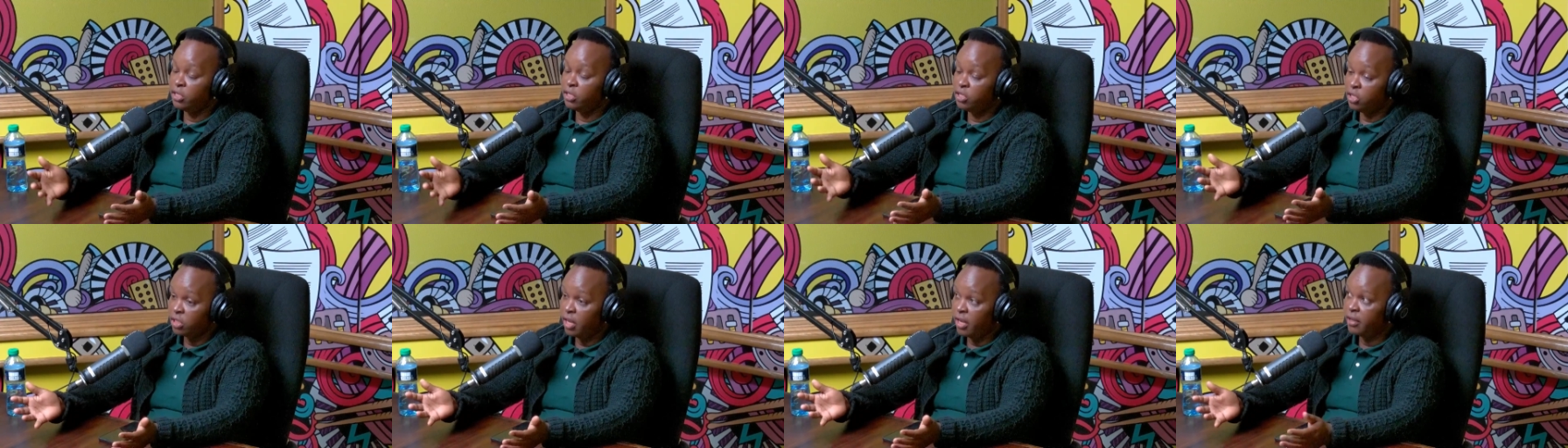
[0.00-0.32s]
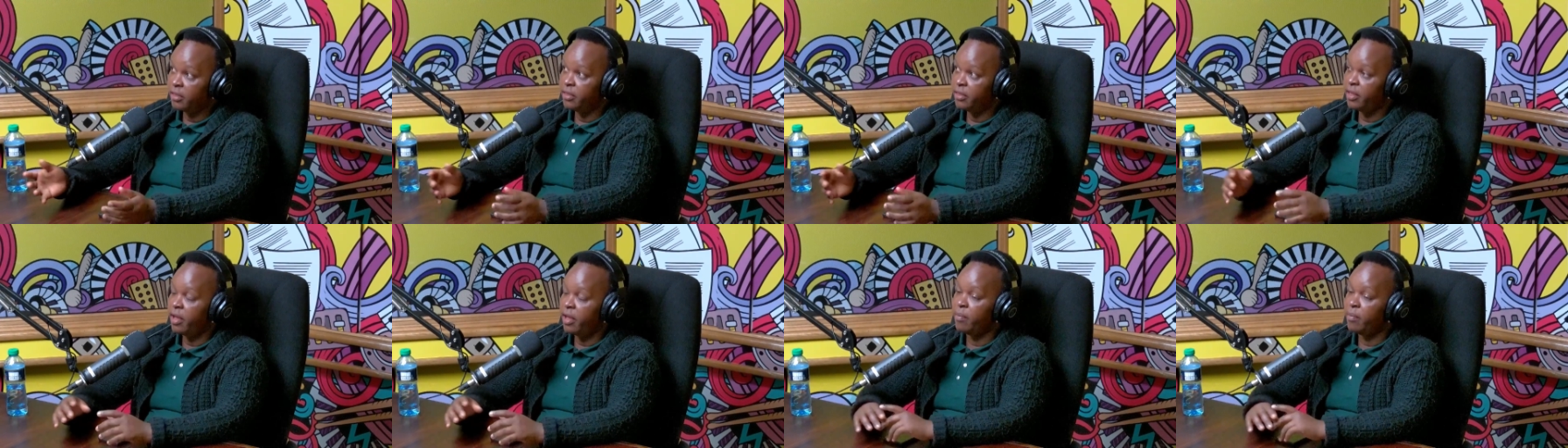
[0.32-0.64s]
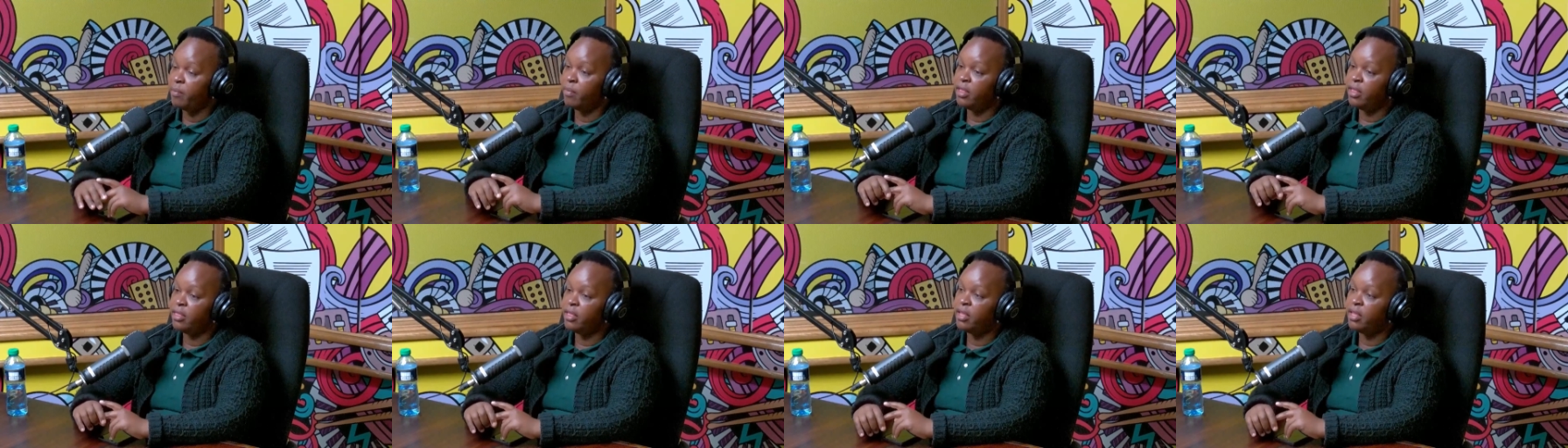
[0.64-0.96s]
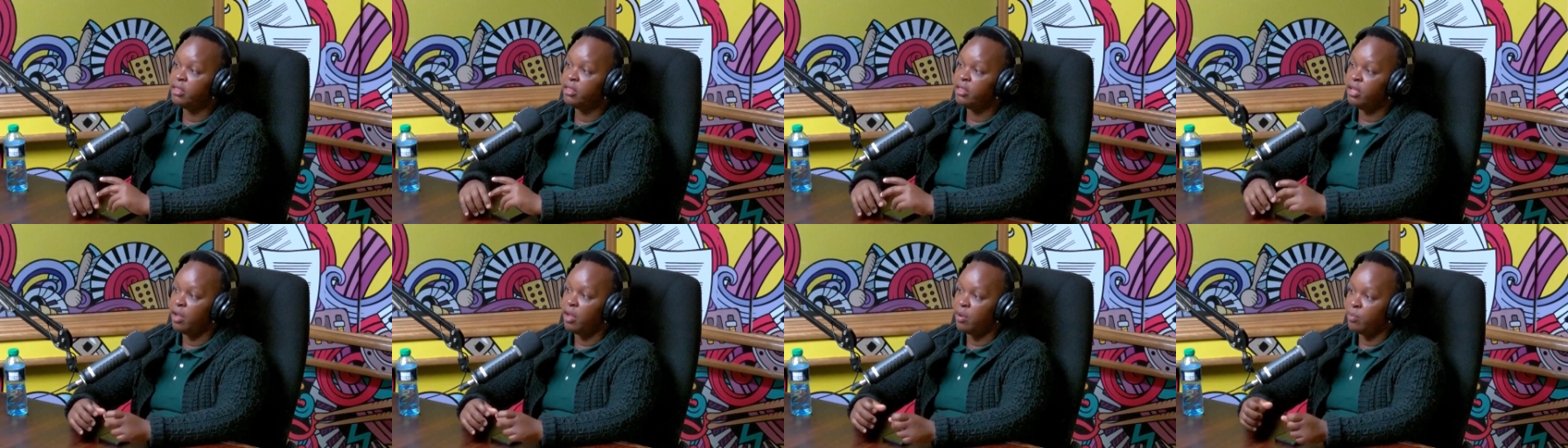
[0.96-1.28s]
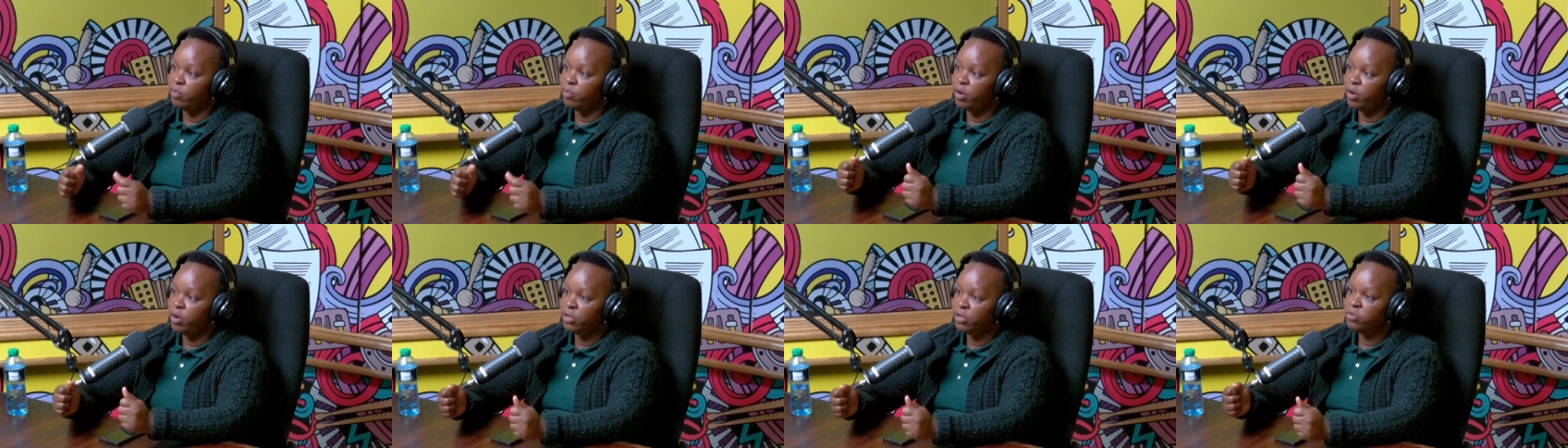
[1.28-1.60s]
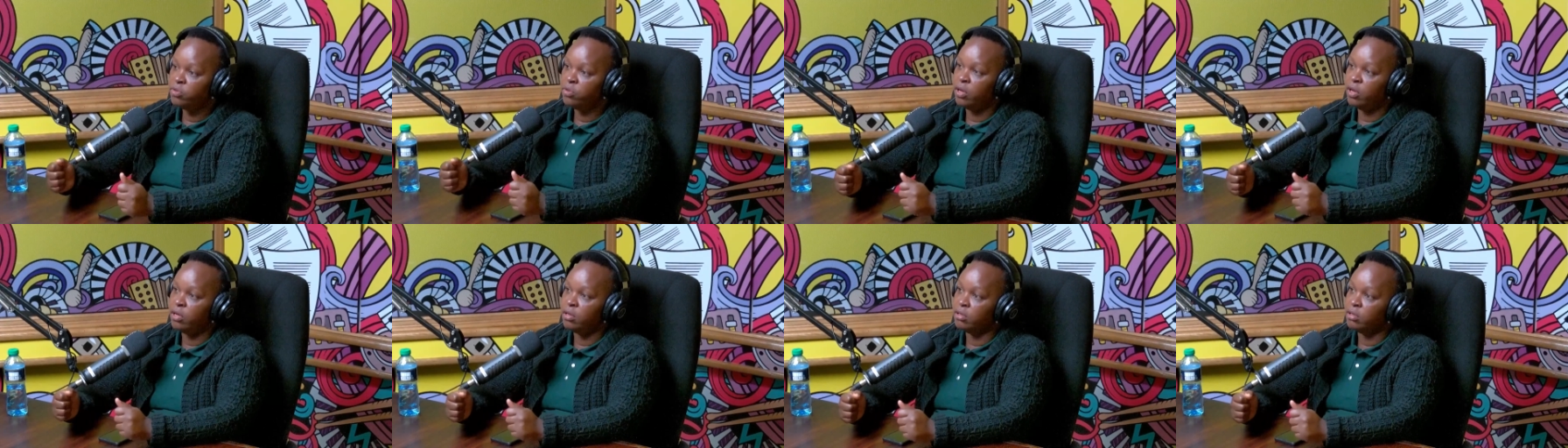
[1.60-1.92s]
just like them and then they
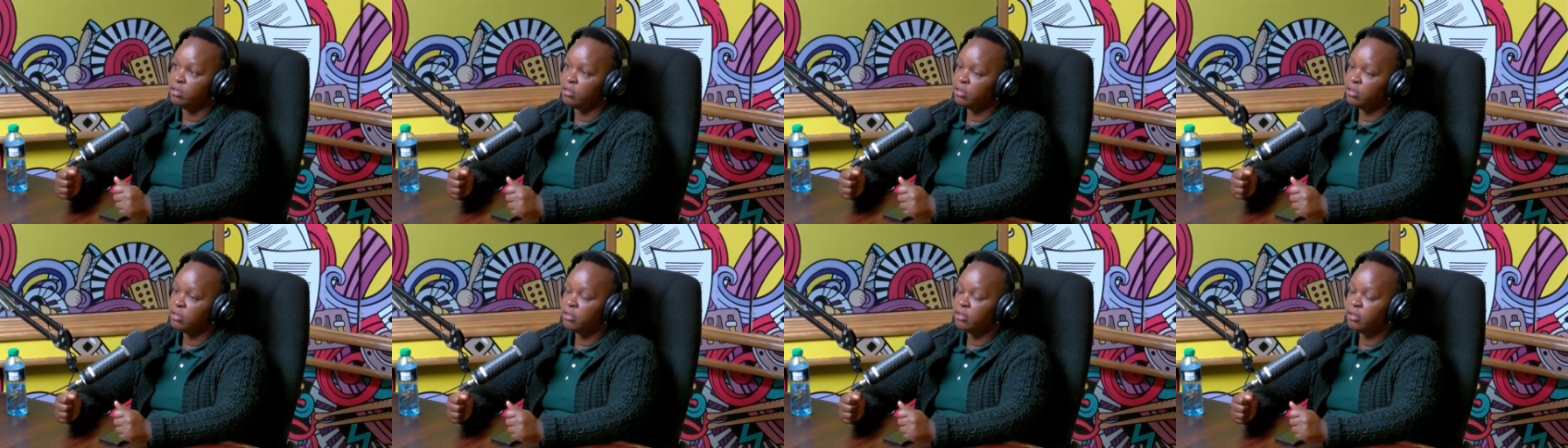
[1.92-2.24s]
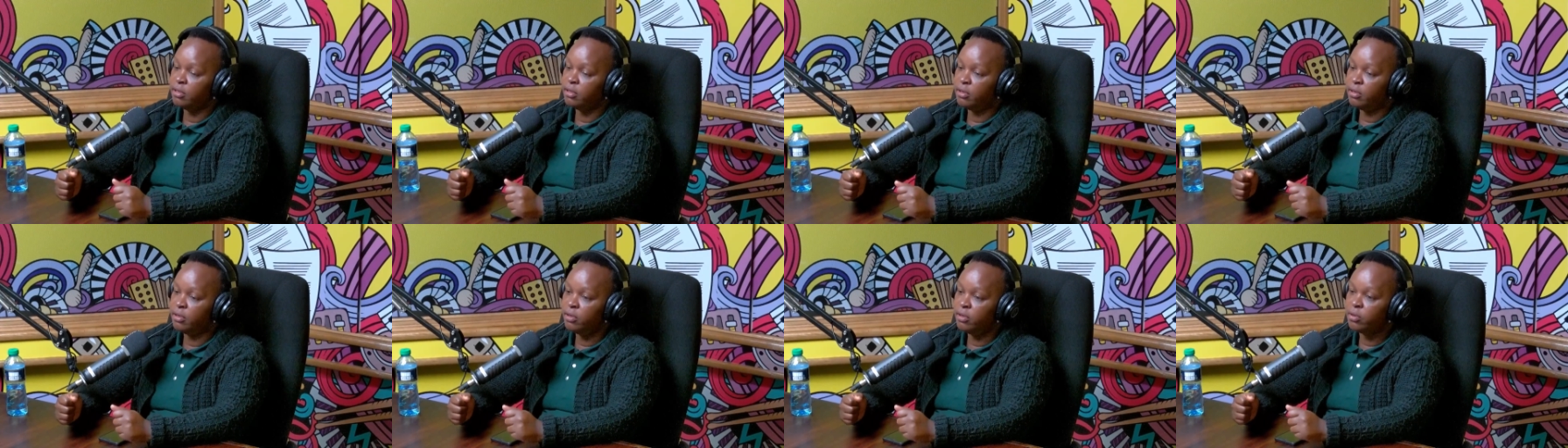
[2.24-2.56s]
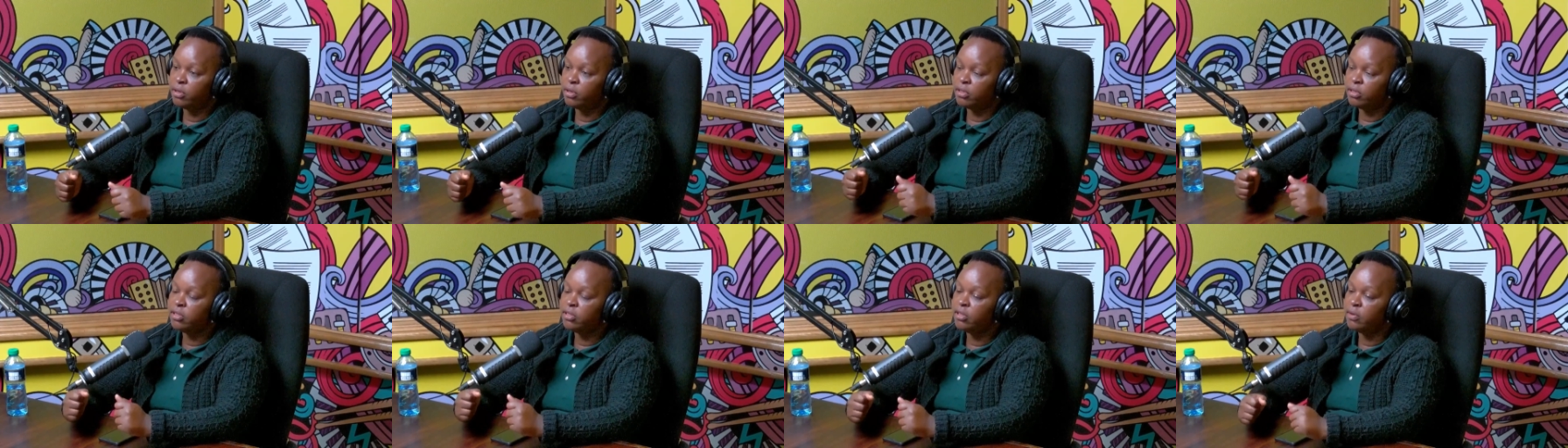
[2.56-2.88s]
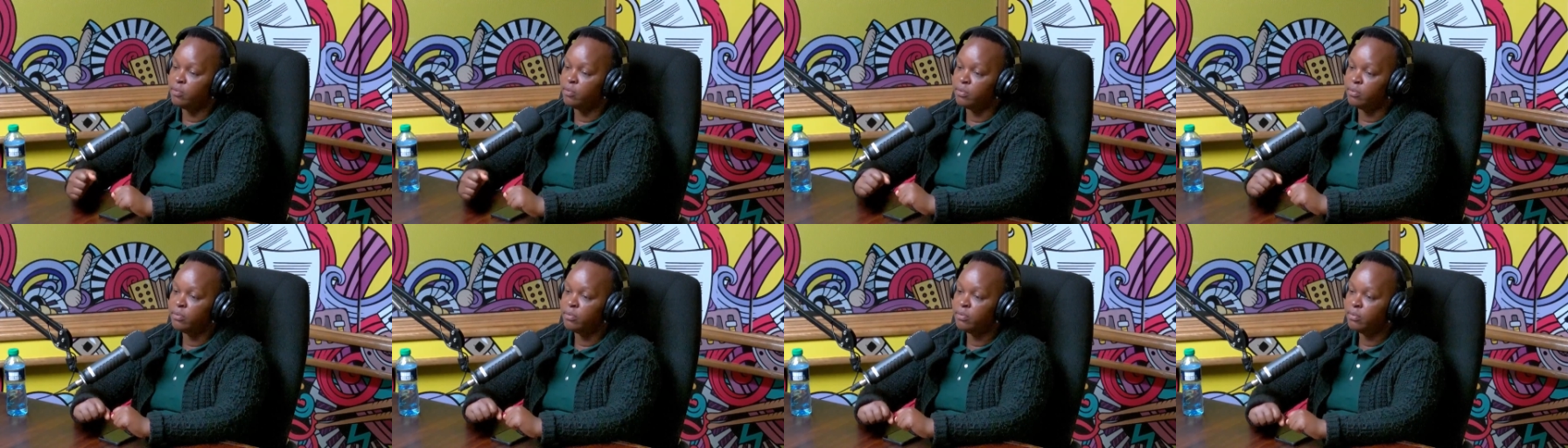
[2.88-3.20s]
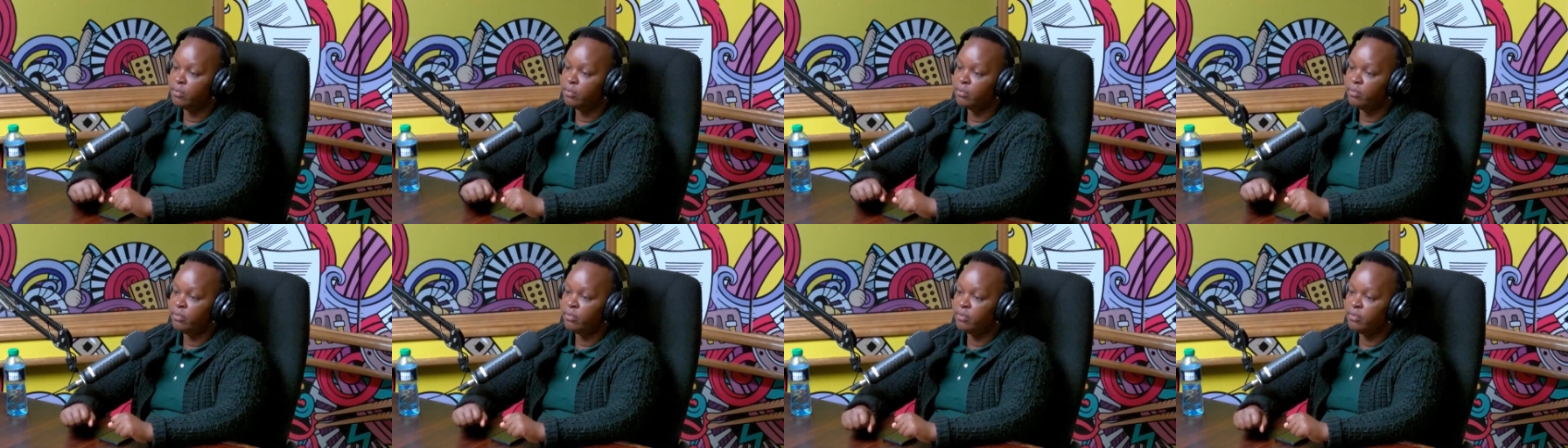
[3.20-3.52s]
embrace you and you're a team